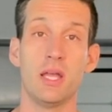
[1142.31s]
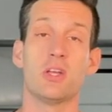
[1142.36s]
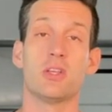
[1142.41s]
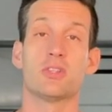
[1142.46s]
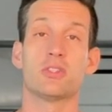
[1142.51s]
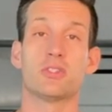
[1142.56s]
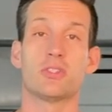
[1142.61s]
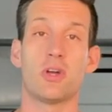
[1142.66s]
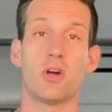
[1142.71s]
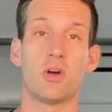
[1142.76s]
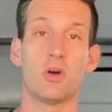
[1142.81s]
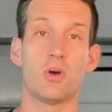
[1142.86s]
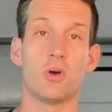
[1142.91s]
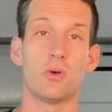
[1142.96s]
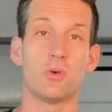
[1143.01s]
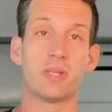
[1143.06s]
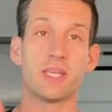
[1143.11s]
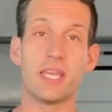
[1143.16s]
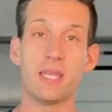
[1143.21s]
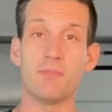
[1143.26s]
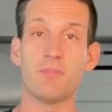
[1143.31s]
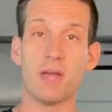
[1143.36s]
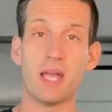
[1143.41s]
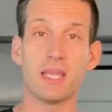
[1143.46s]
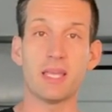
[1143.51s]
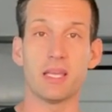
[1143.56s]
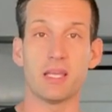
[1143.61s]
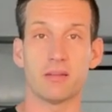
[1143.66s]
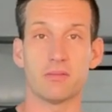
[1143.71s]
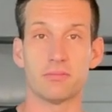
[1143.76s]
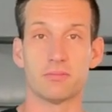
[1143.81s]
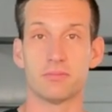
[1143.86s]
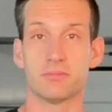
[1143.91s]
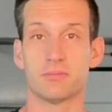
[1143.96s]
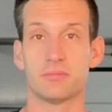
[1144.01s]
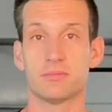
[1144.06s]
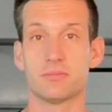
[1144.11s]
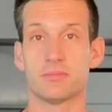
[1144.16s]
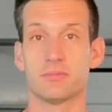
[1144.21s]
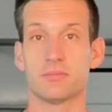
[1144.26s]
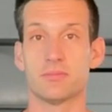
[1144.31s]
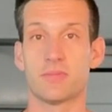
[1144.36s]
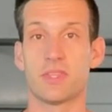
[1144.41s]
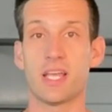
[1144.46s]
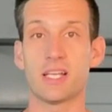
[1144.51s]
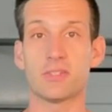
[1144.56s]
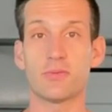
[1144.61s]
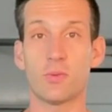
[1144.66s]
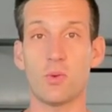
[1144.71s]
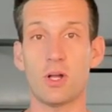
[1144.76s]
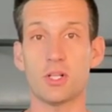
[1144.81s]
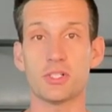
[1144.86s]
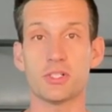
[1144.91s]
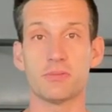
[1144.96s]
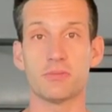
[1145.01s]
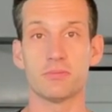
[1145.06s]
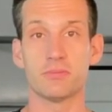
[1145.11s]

So keep making. Thanks for watching.